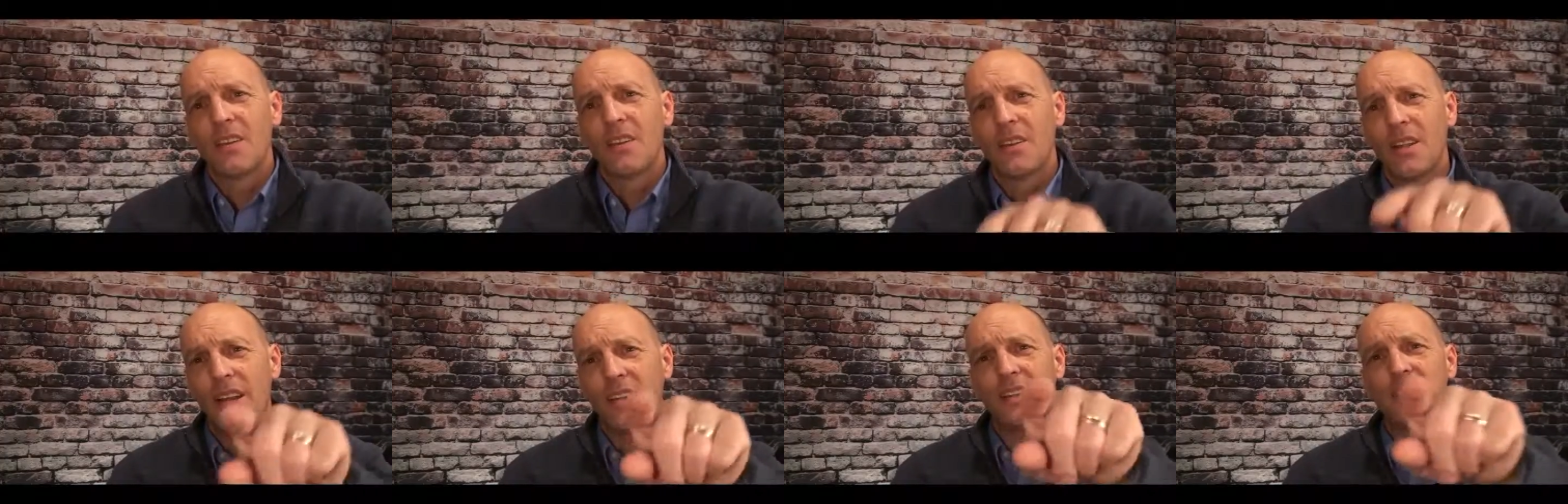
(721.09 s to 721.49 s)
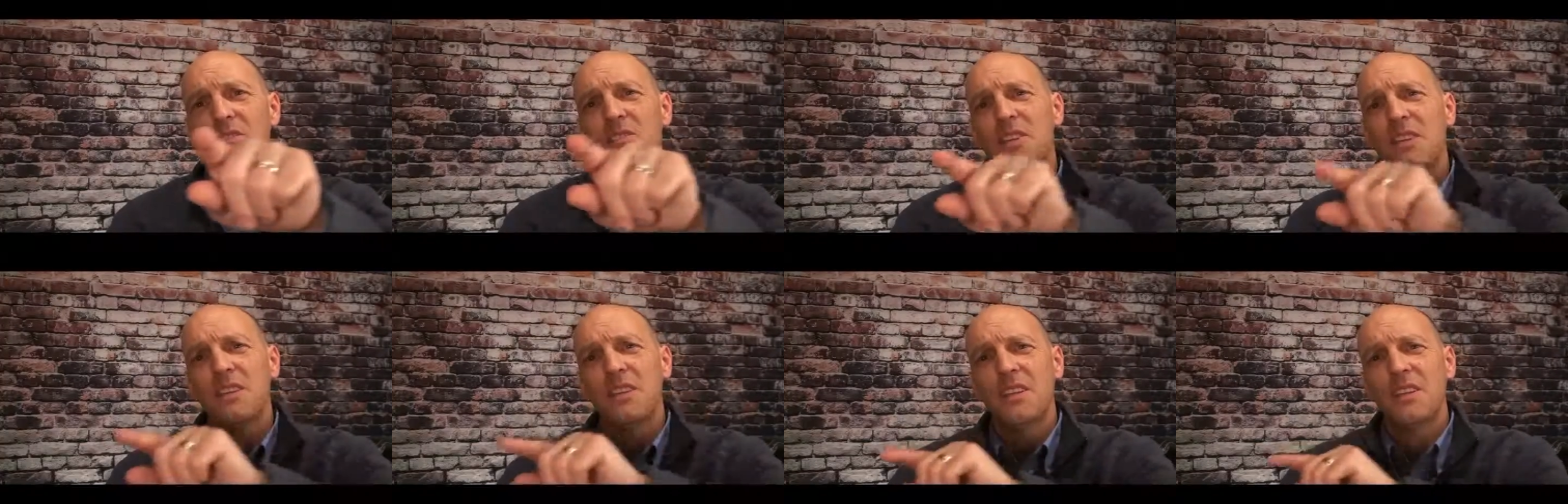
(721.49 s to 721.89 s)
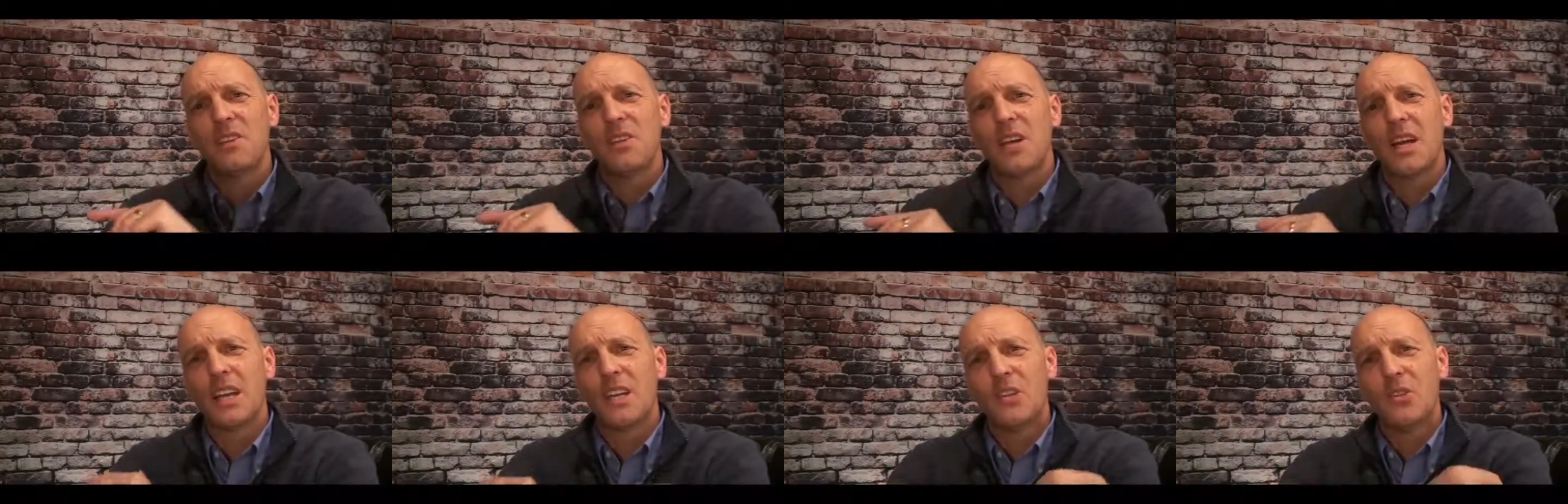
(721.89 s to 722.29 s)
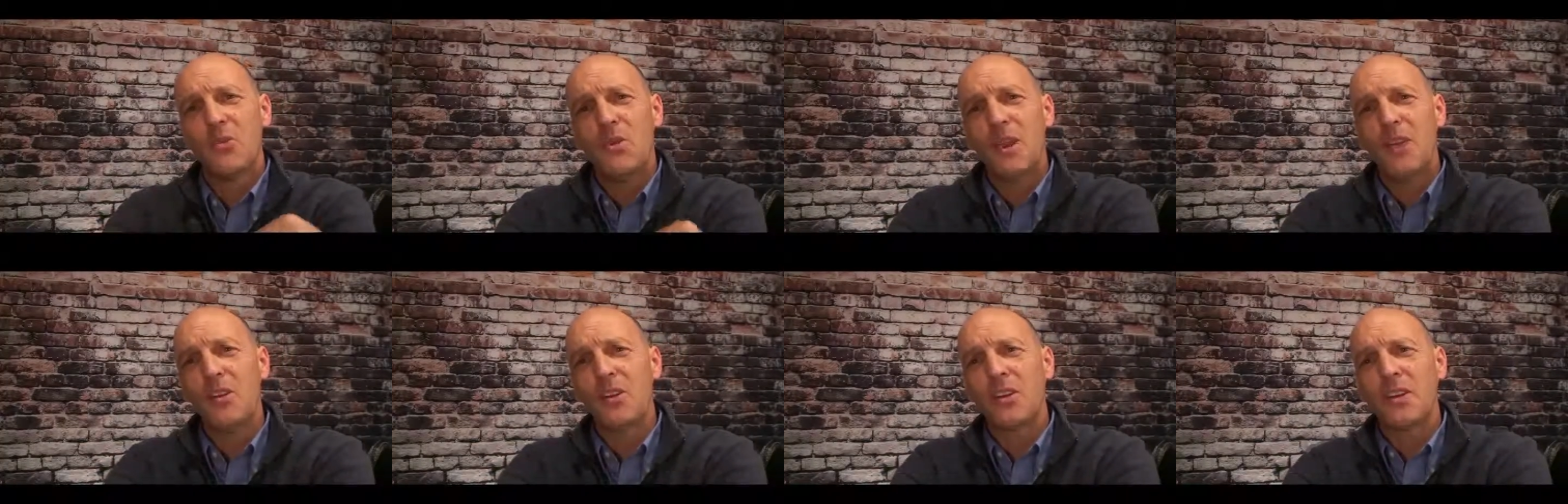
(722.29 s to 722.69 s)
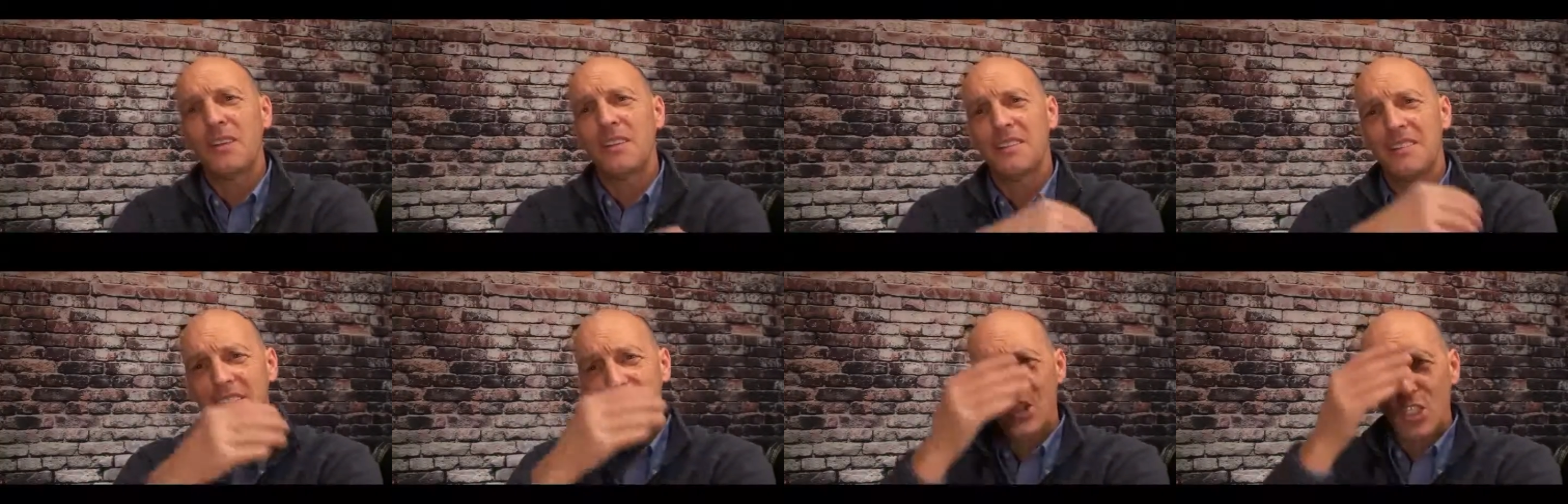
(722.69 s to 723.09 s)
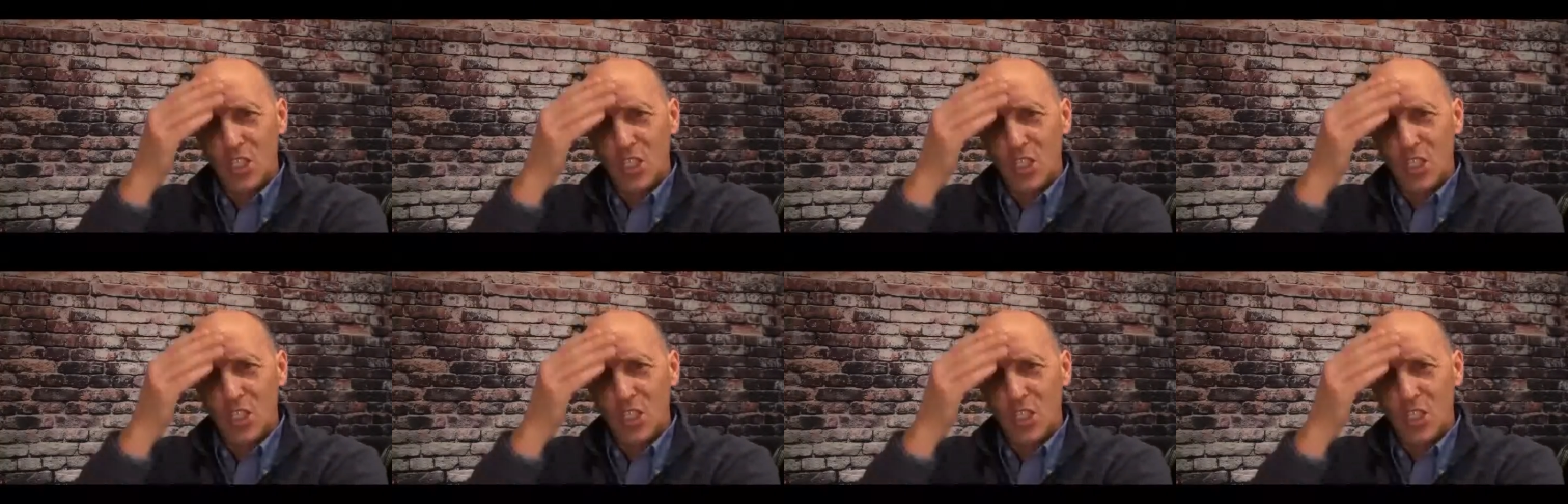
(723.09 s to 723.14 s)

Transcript: Glad to see that you got a new haircut.